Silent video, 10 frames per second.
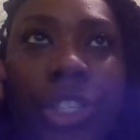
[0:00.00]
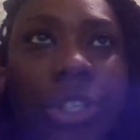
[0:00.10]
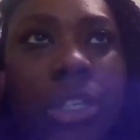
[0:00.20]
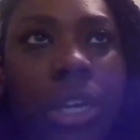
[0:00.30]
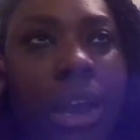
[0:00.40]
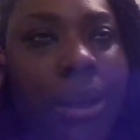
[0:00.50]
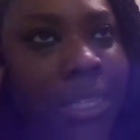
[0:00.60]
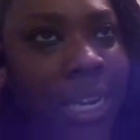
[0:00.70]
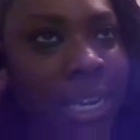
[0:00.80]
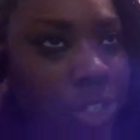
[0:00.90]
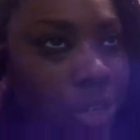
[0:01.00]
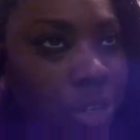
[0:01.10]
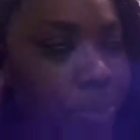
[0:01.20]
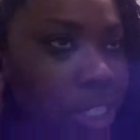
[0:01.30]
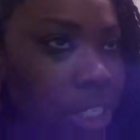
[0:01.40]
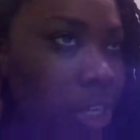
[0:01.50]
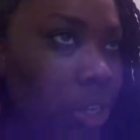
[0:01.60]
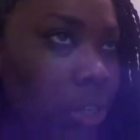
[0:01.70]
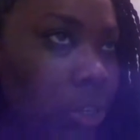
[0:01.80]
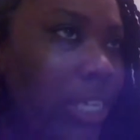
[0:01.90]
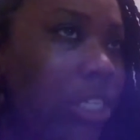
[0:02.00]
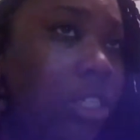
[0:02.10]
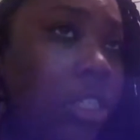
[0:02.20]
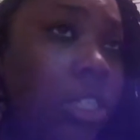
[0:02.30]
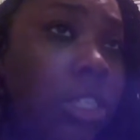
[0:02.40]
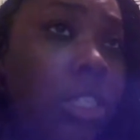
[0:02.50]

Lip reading: to answer particular questions, you